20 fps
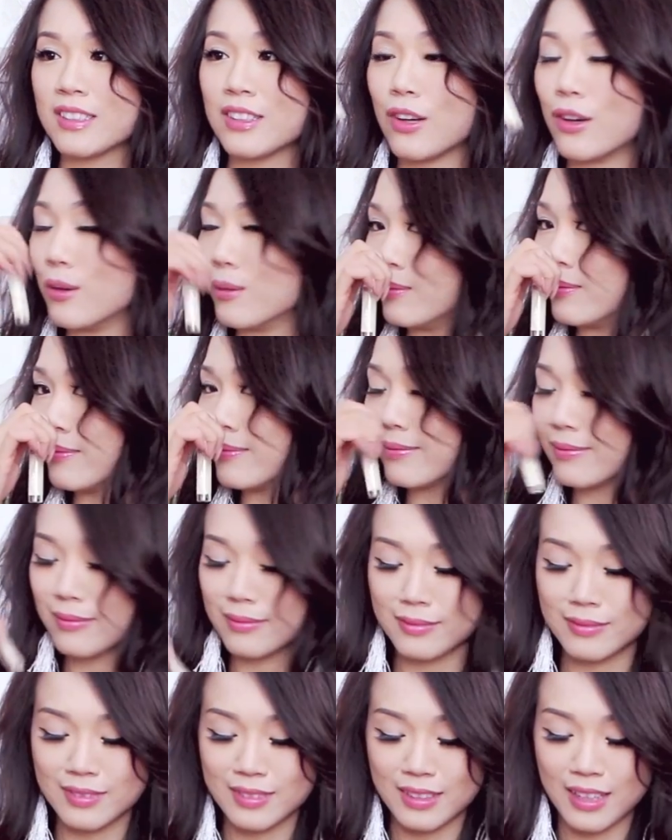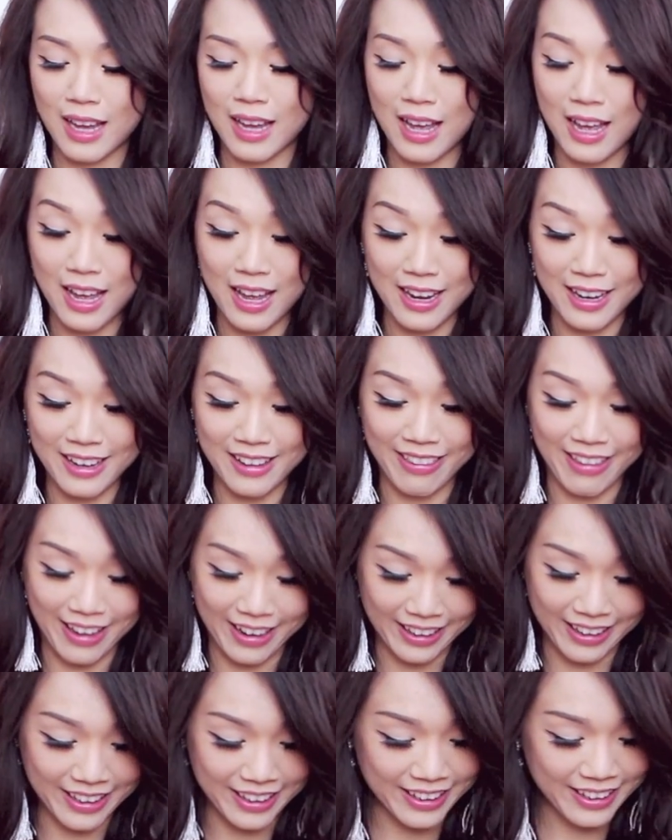So I
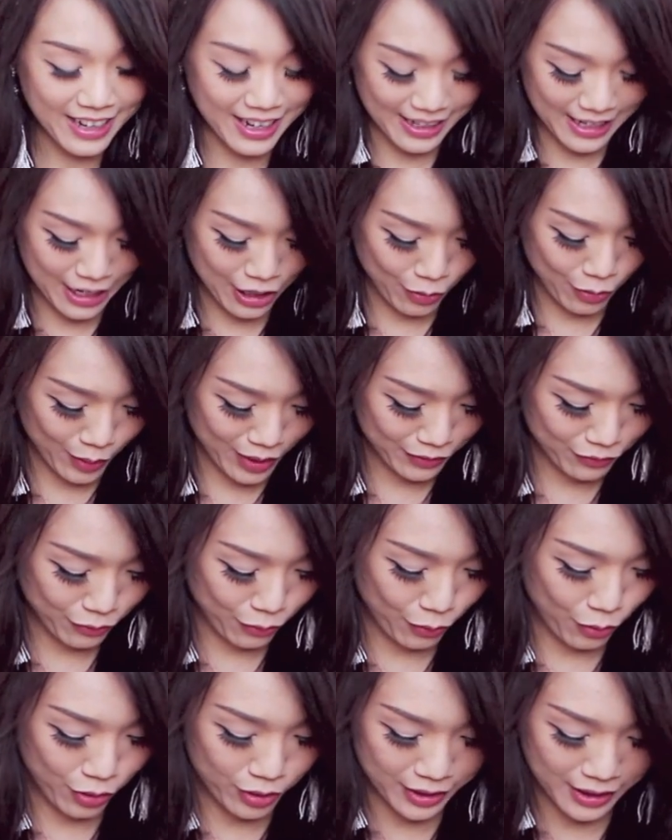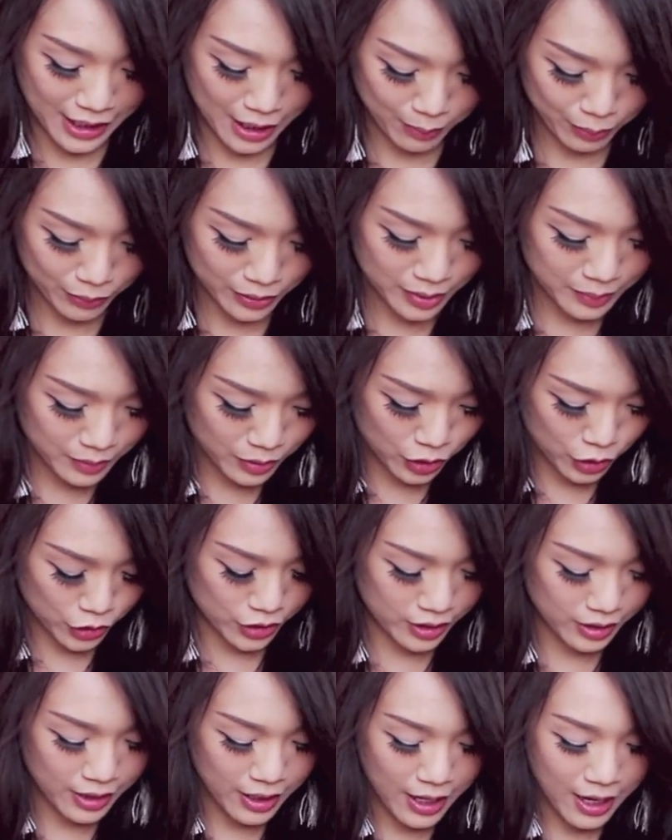like it. I can't wait for the April
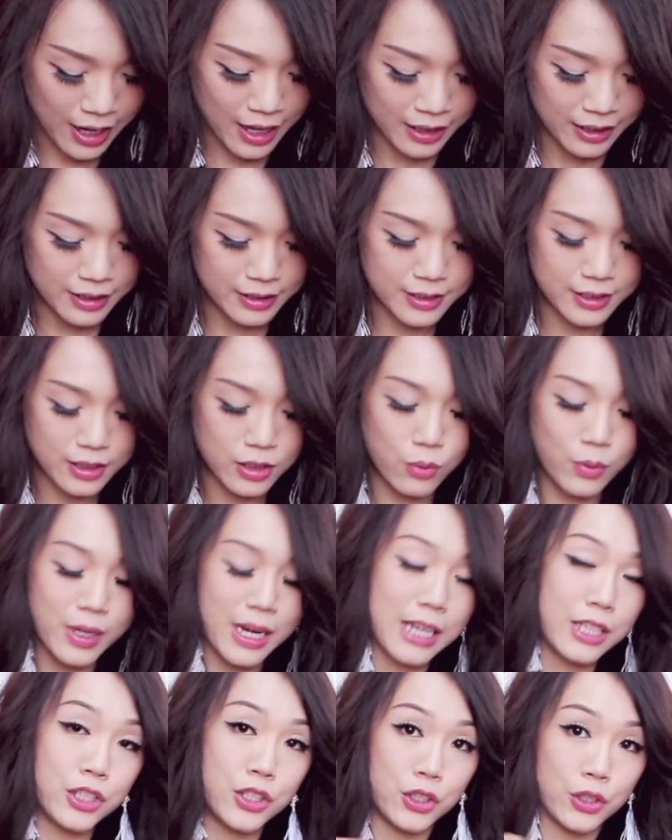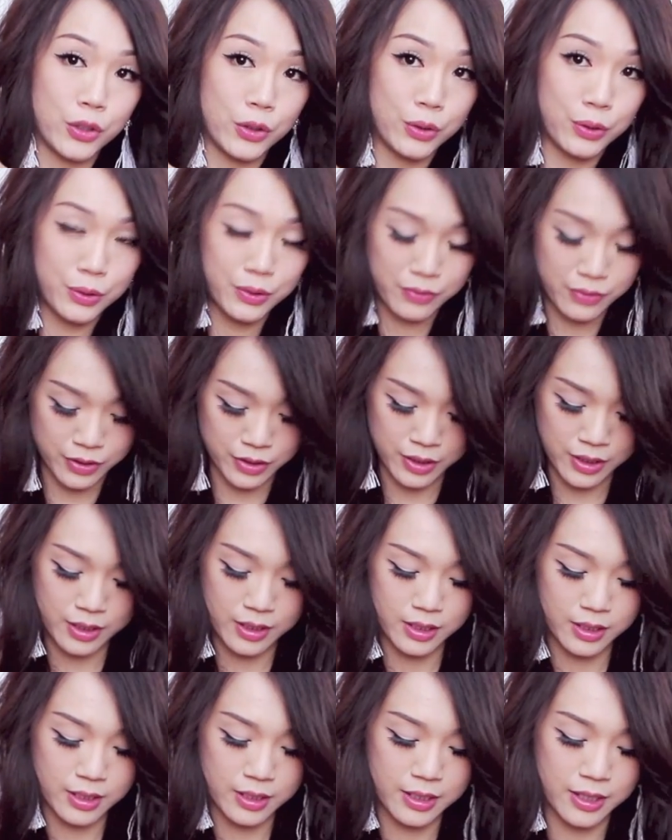subscription. This is the one I choose
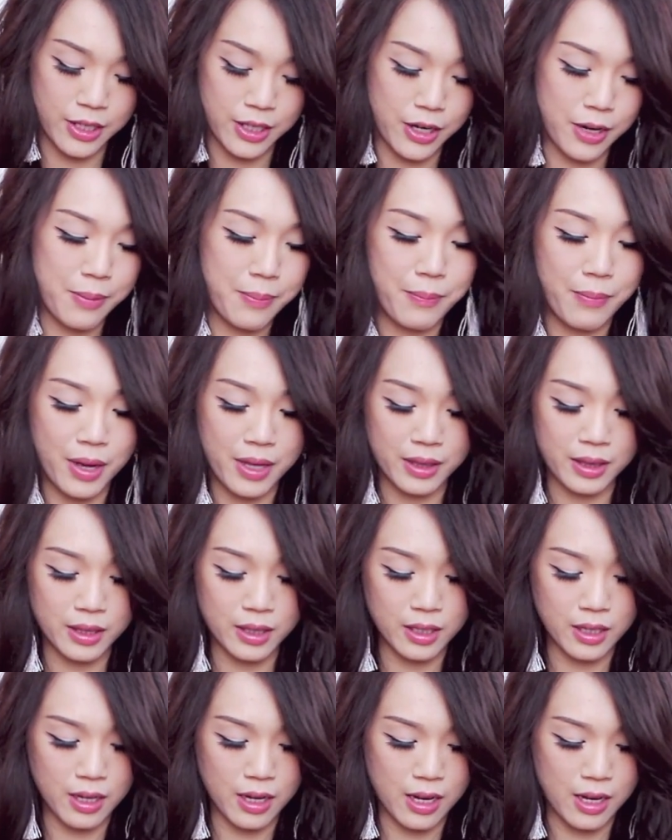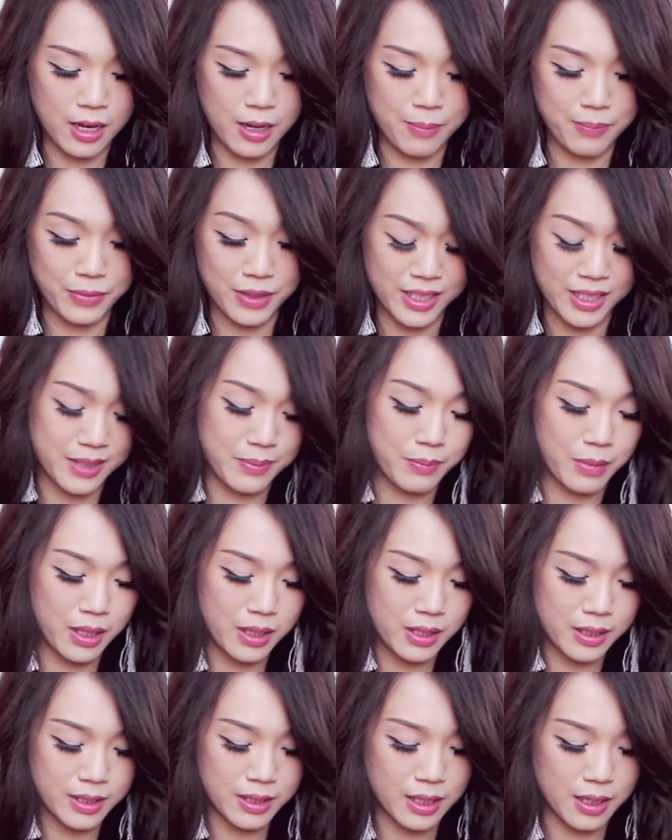versus this is their month um, this
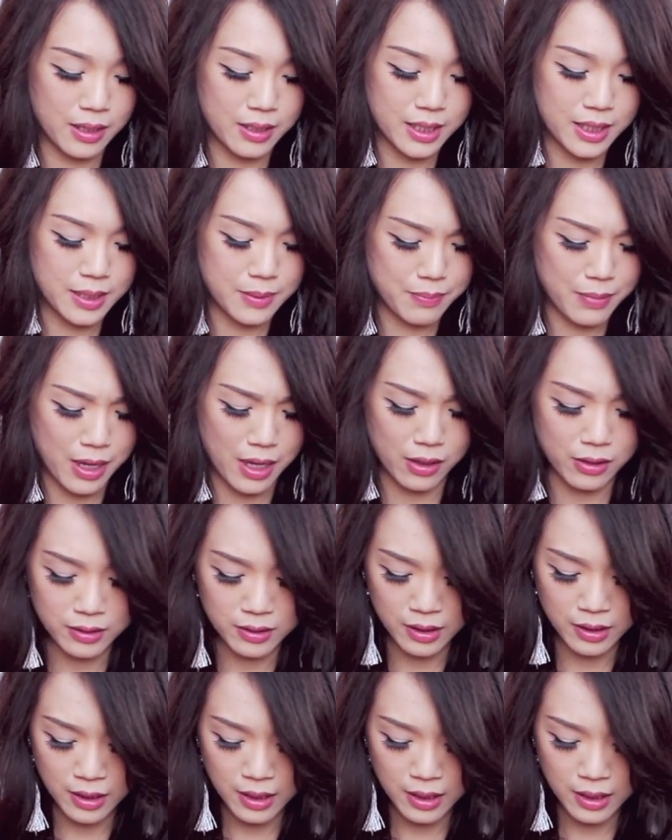month's smell.